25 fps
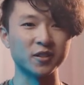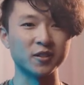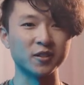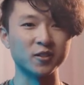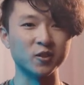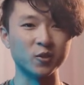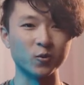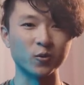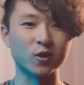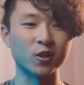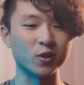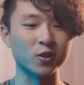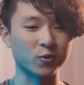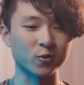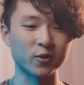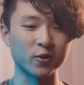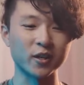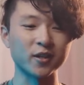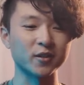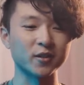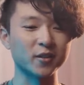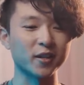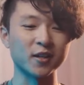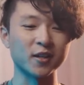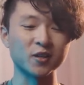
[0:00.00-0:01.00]
You want to
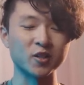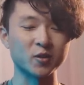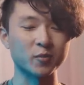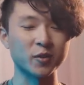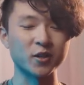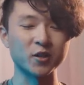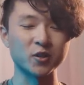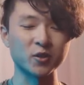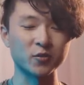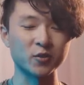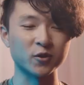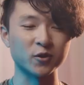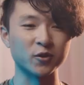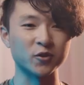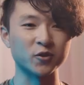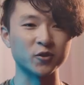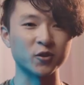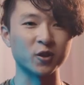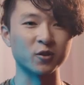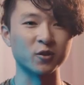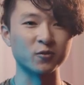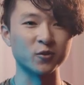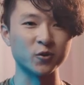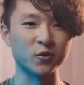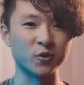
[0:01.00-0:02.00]
create that space for
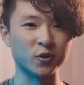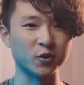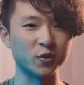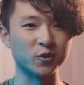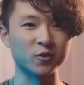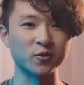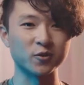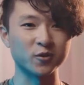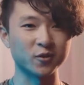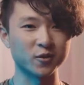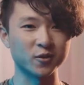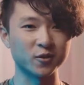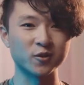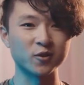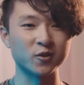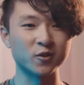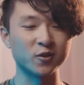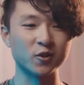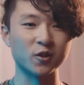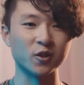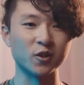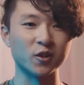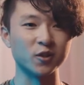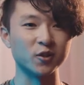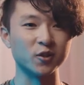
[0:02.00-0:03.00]
yourself using
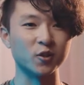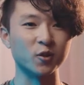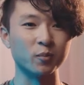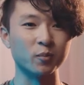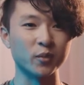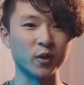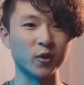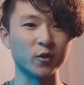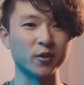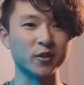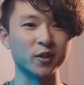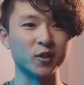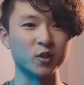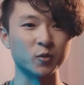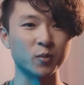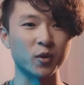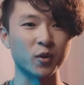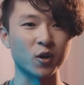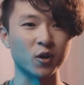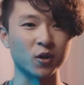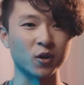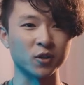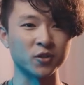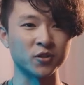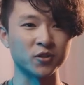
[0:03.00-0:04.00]
your building as
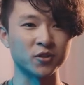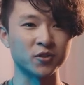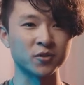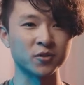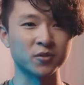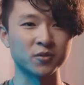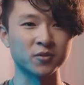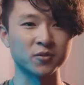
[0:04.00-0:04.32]
pawns.